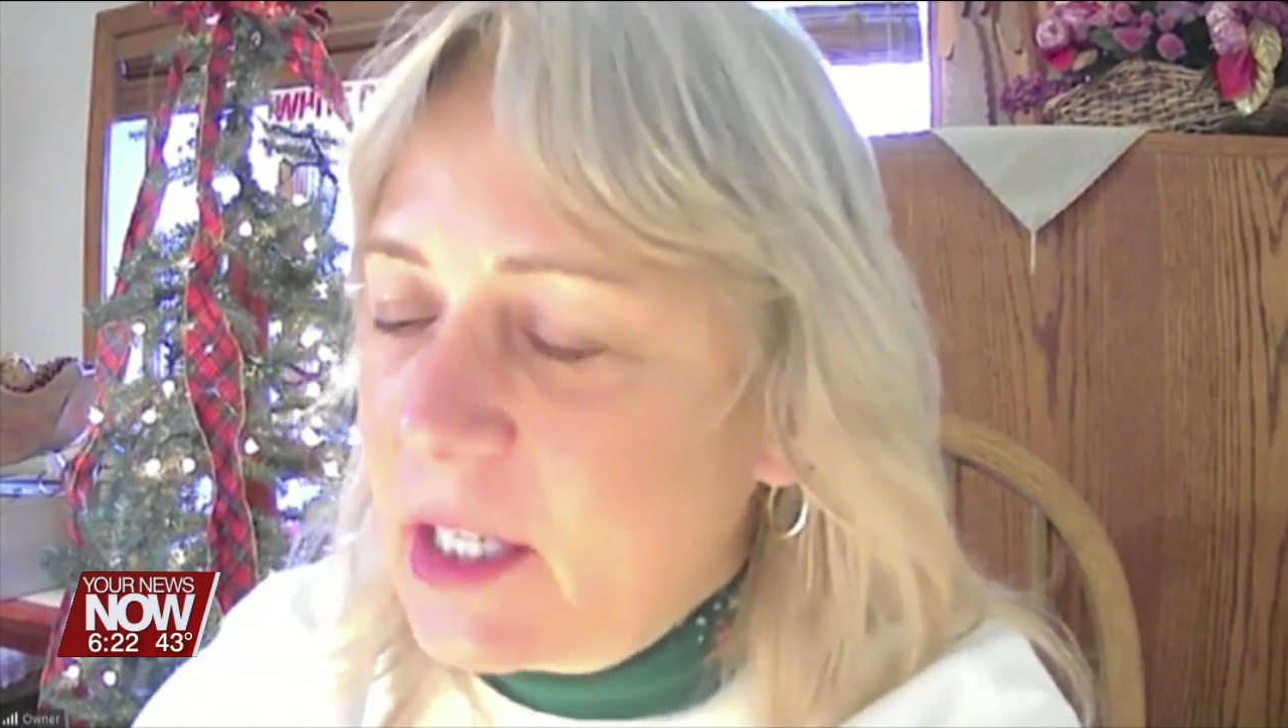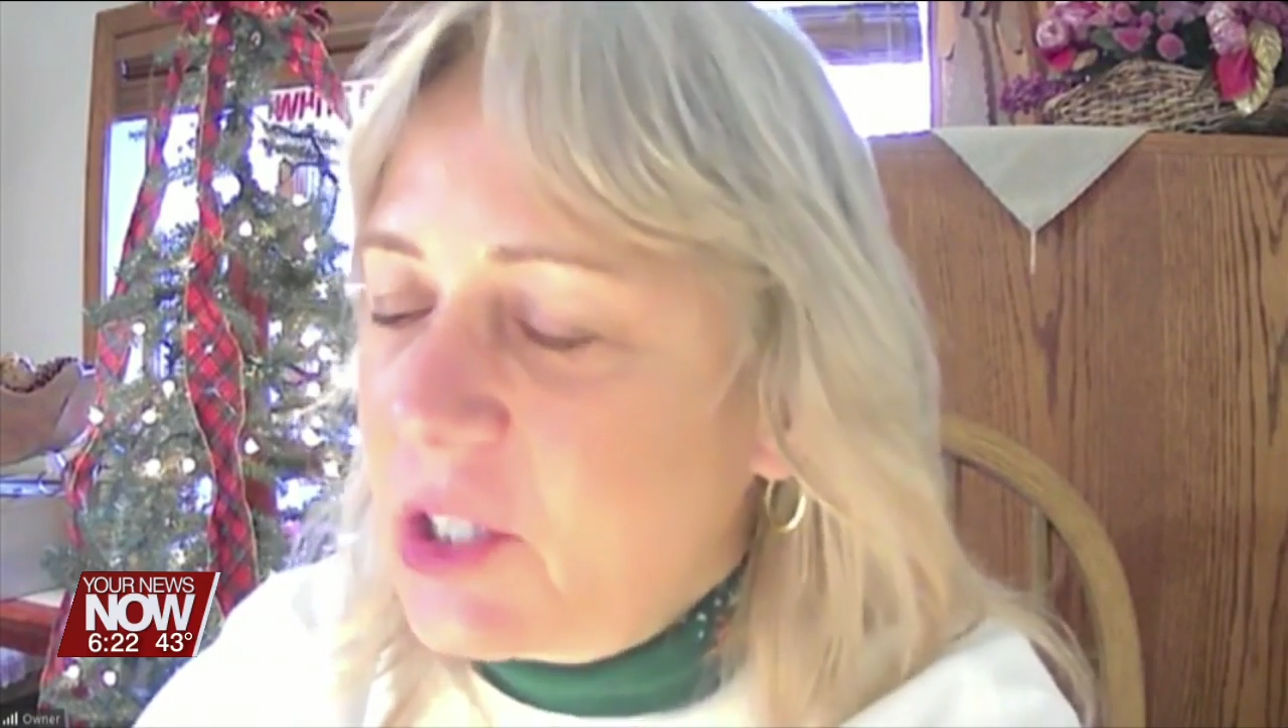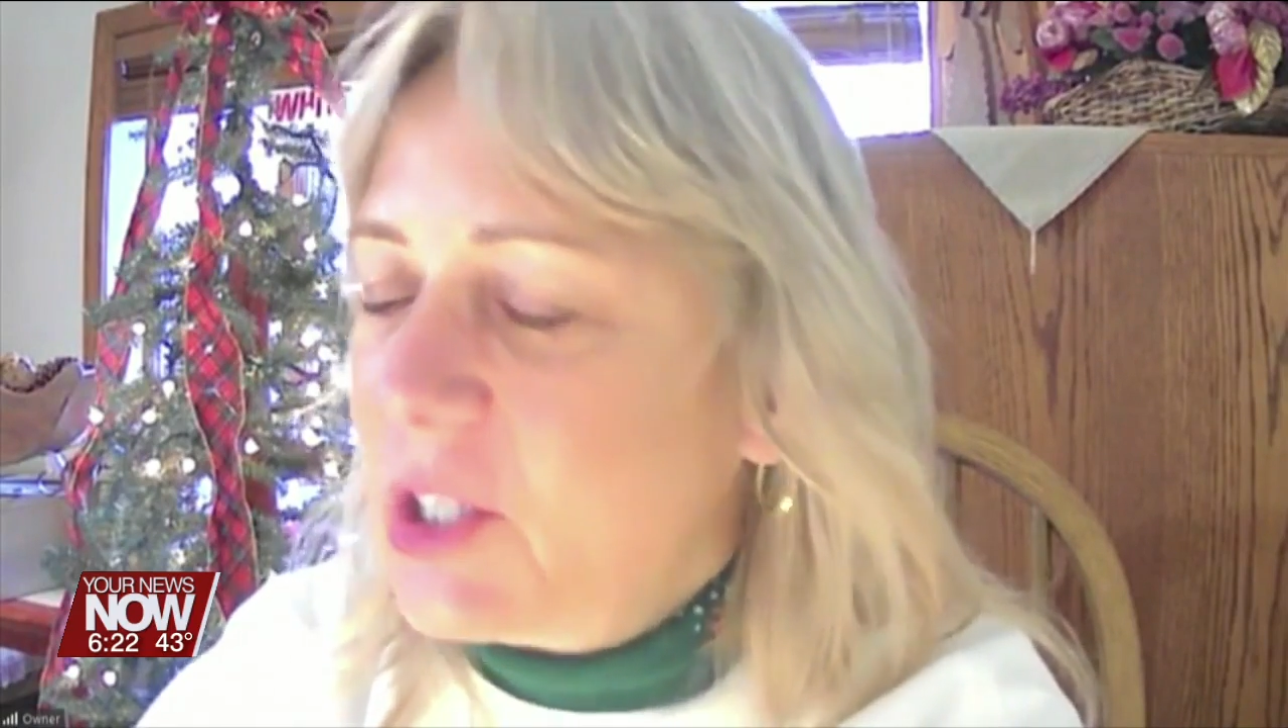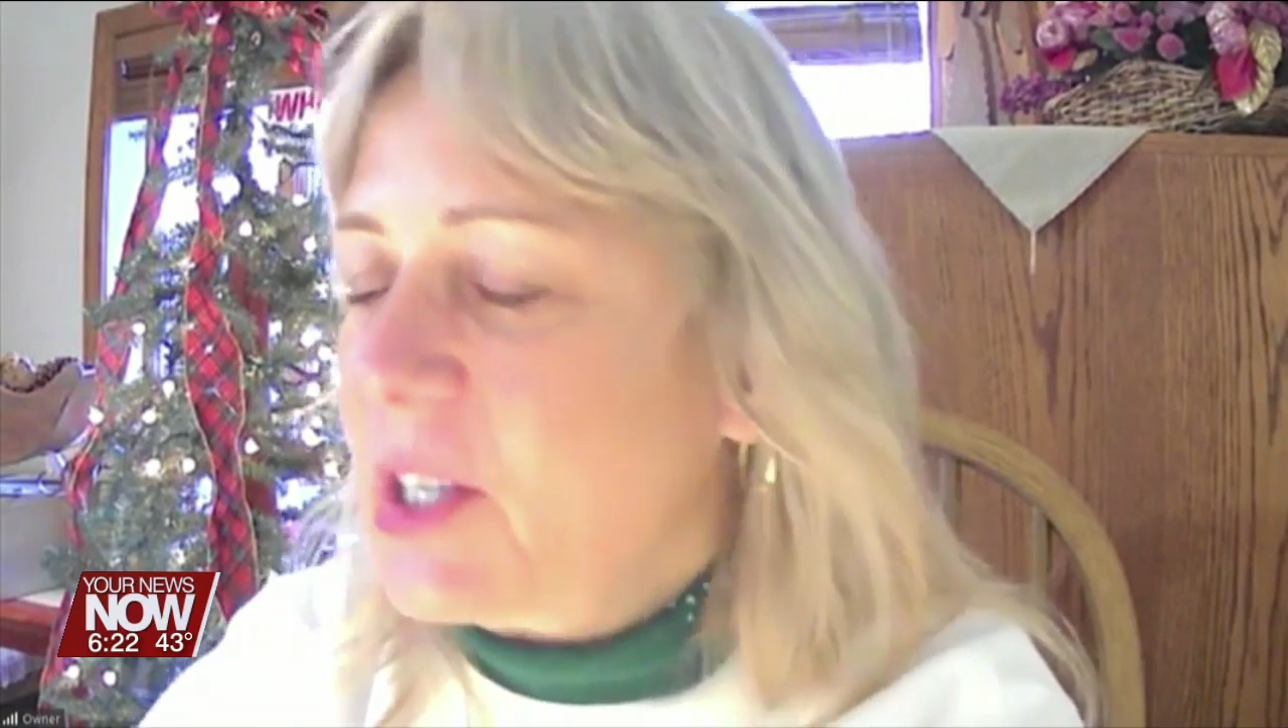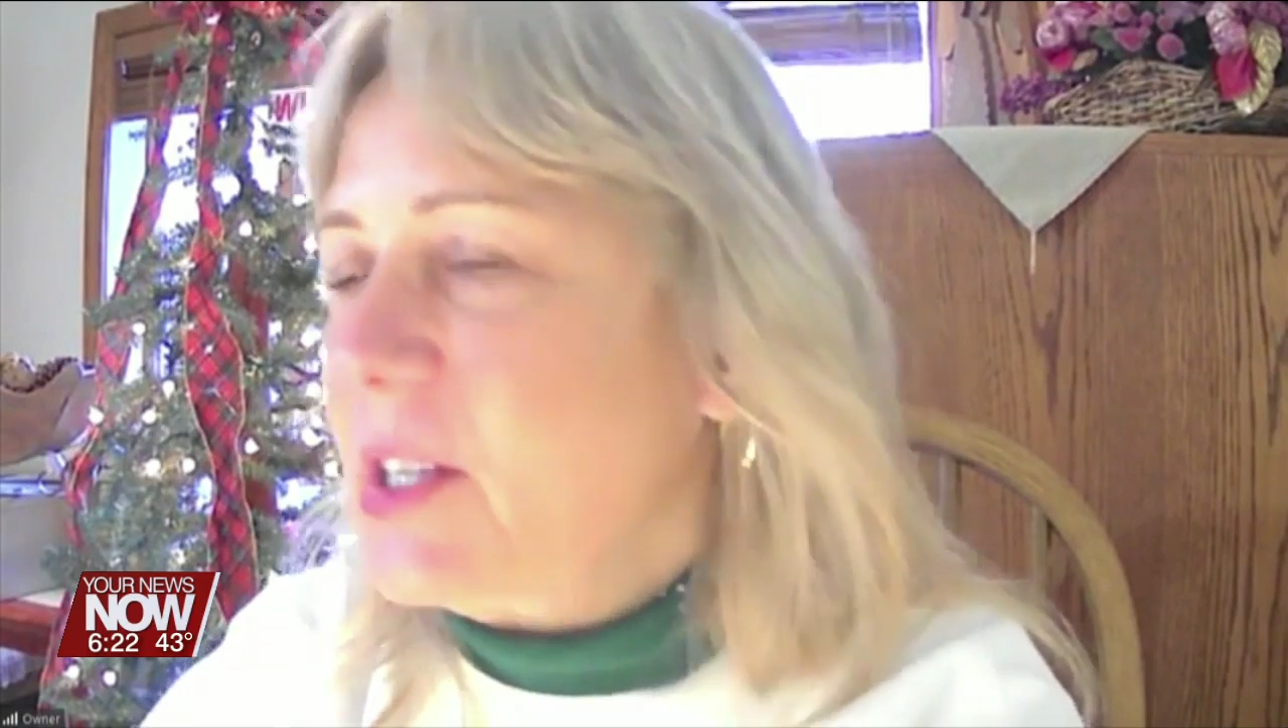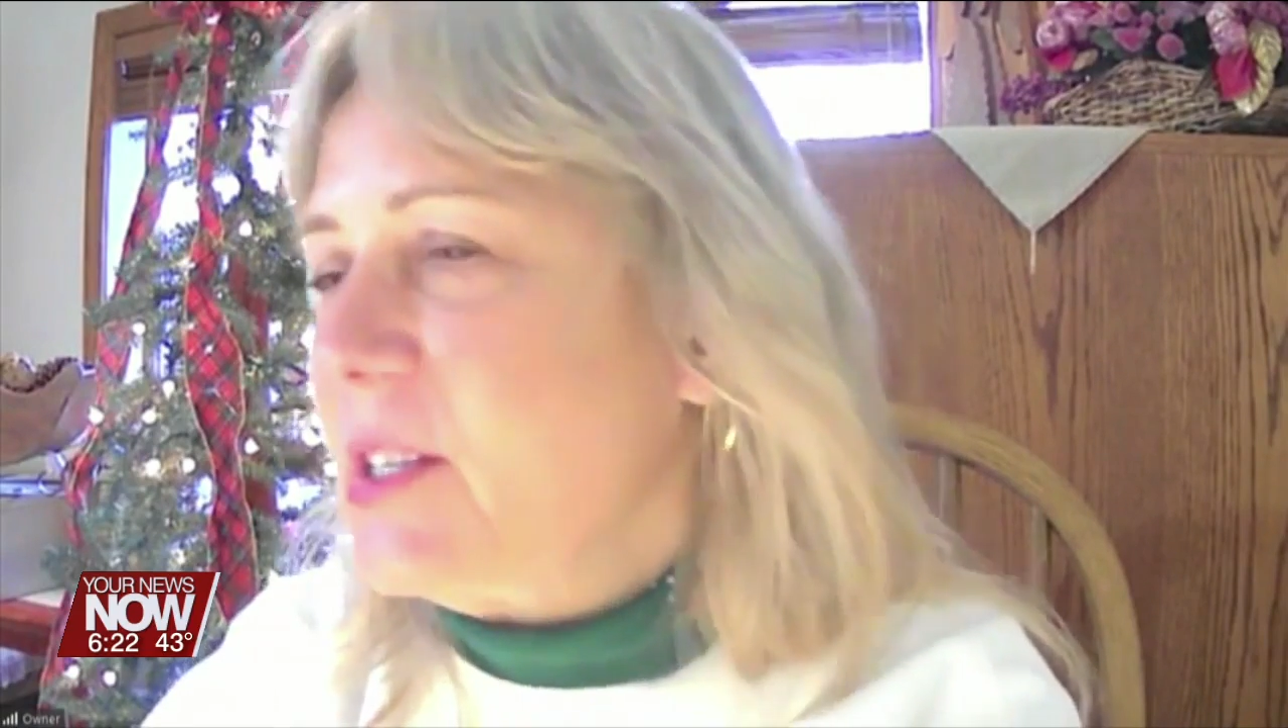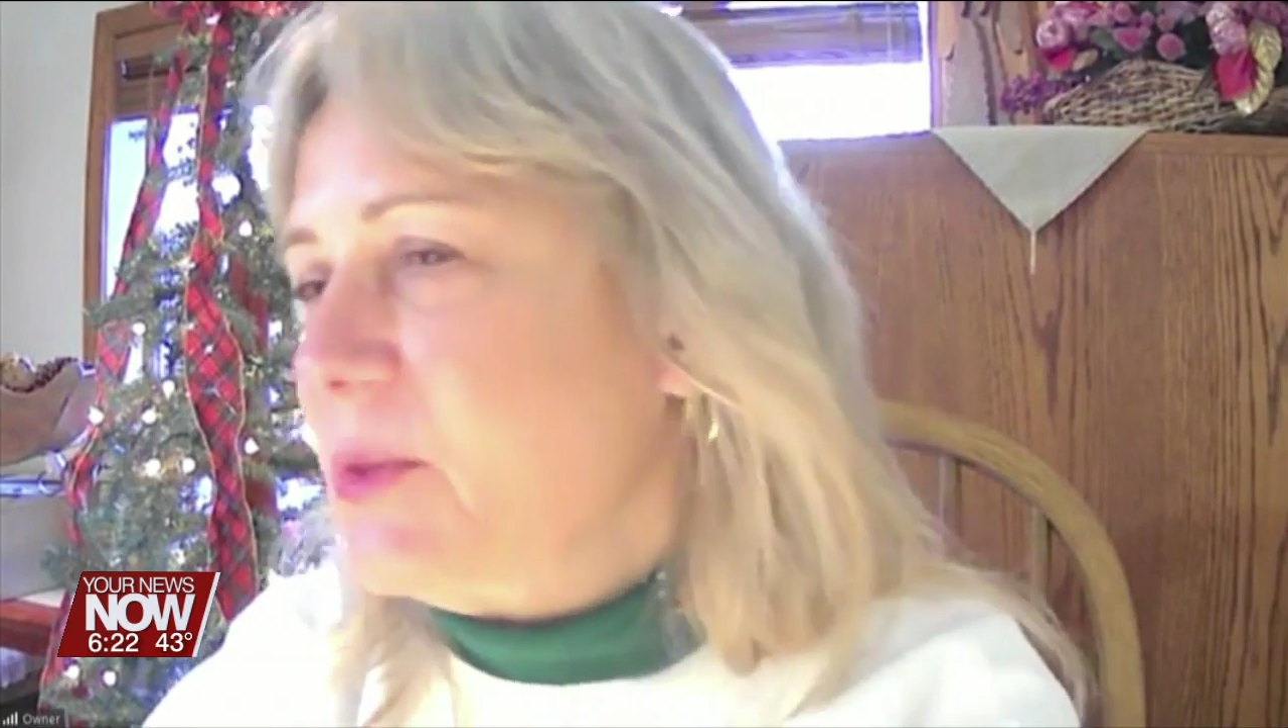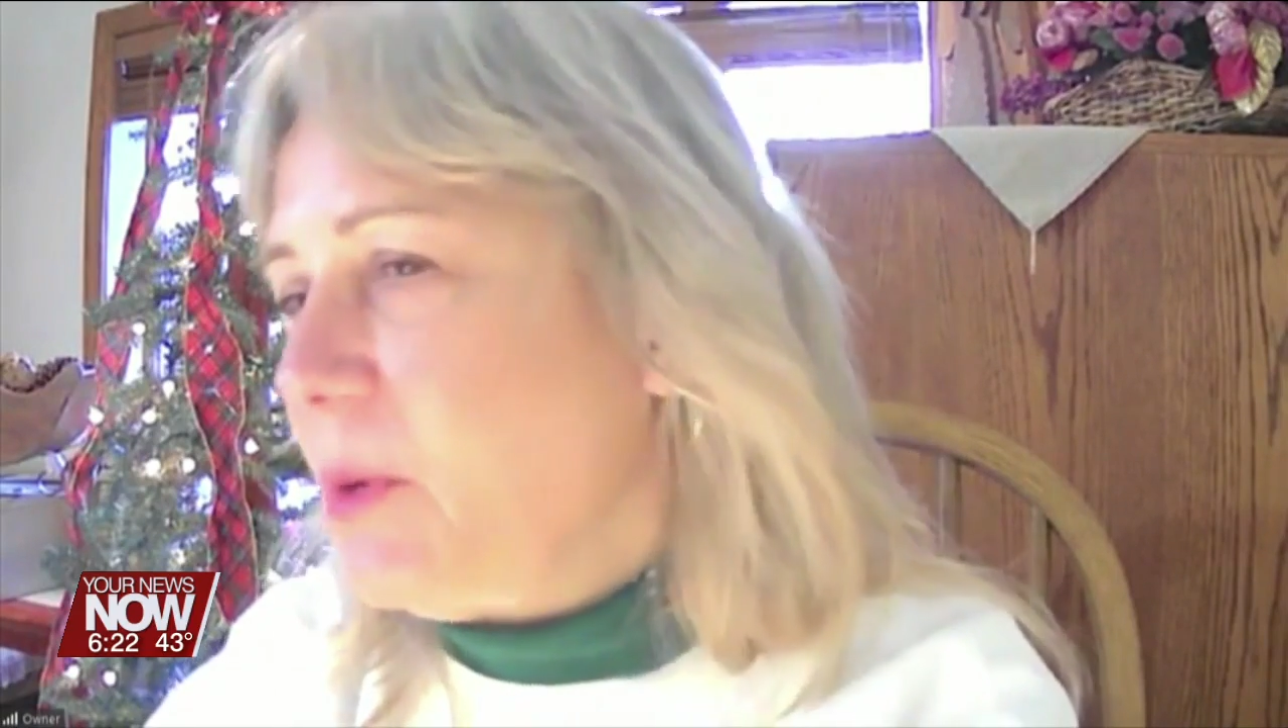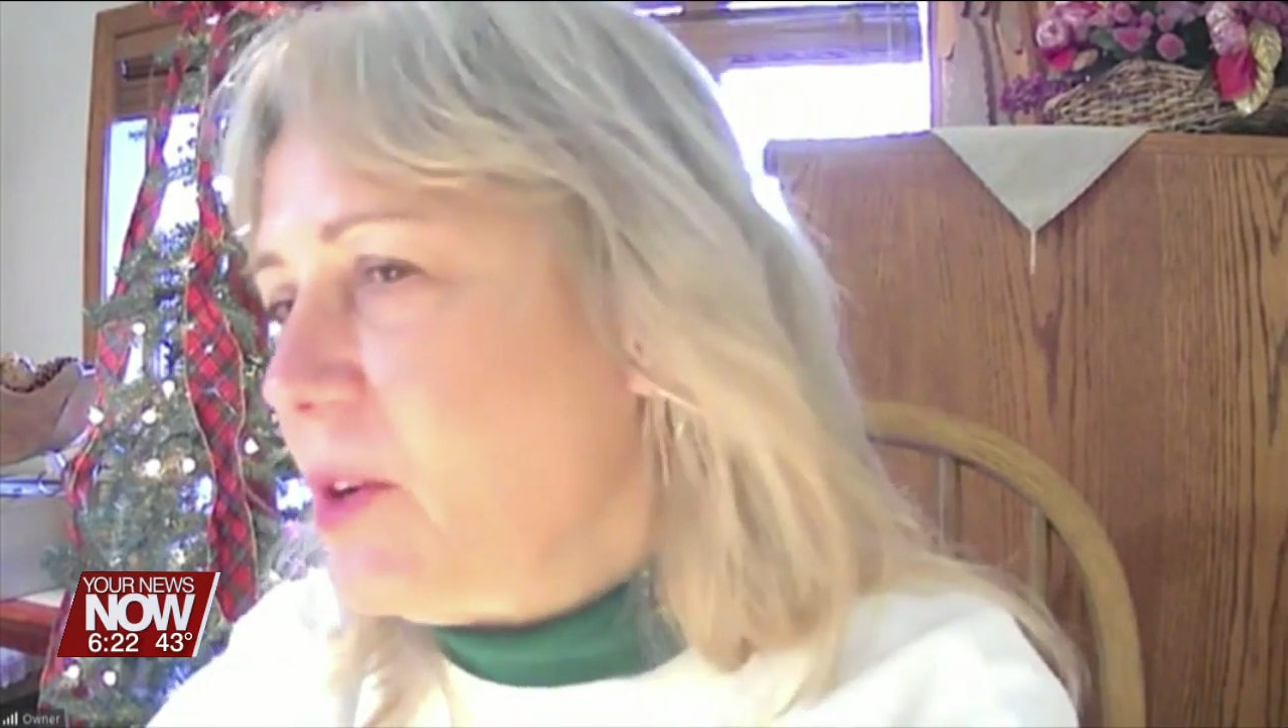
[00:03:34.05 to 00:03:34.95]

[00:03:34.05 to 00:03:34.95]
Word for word: dishes,